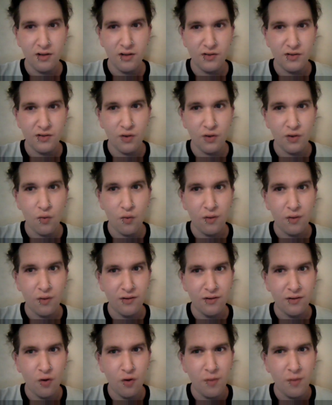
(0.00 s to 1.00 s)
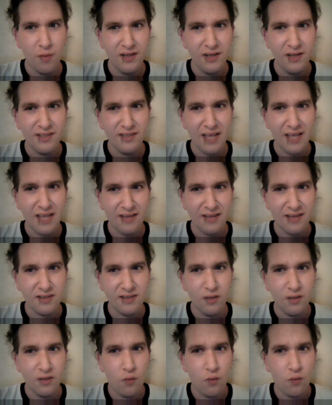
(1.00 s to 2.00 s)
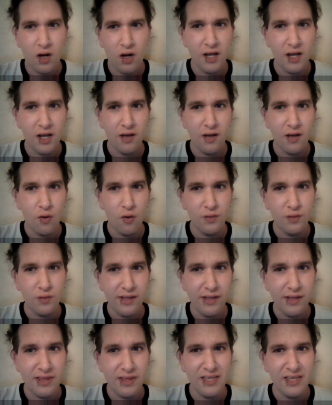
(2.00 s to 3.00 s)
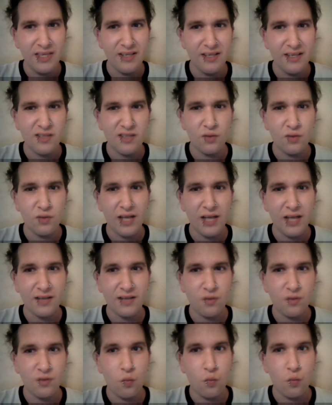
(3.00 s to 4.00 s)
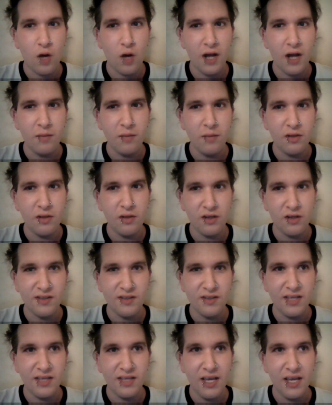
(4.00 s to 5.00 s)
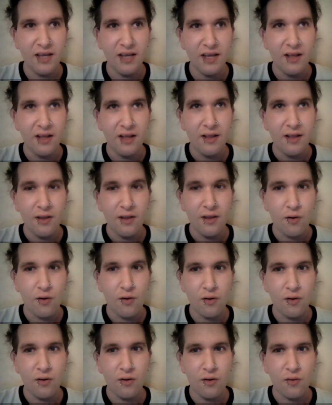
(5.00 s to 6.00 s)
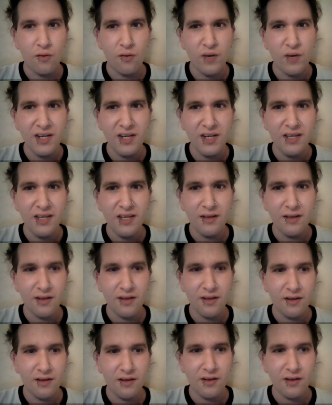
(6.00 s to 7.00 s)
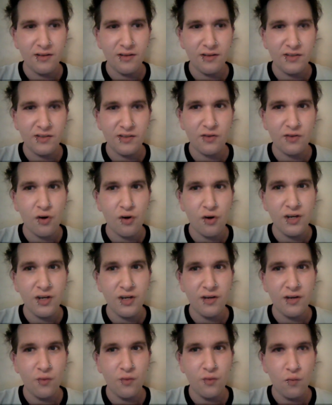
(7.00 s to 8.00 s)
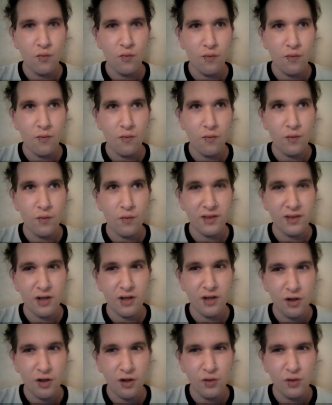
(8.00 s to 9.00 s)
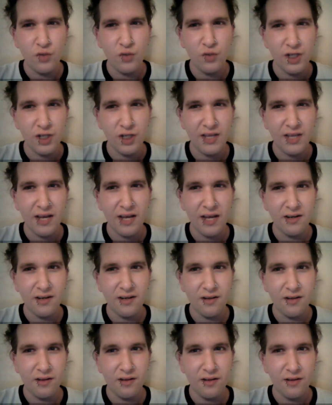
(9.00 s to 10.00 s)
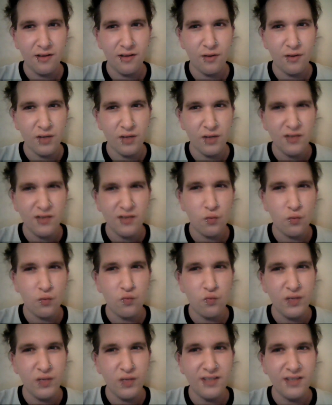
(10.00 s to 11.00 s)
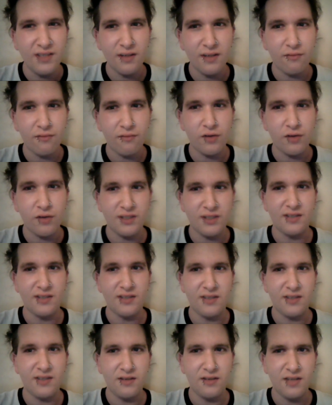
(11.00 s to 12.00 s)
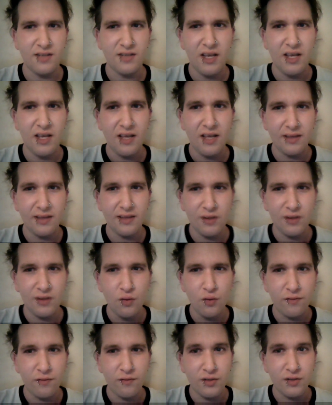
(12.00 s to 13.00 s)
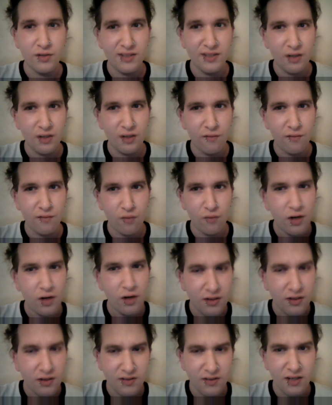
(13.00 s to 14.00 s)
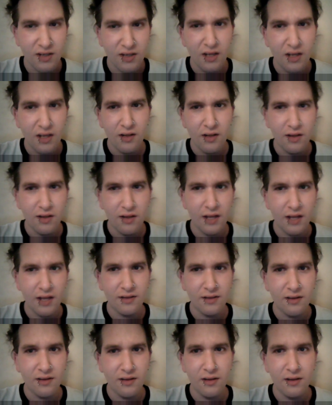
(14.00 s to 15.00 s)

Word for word: So nobody is asking why. Only theists will ask why because they already started with the conclusion that there is a reason for existence, that the universe is here for us, that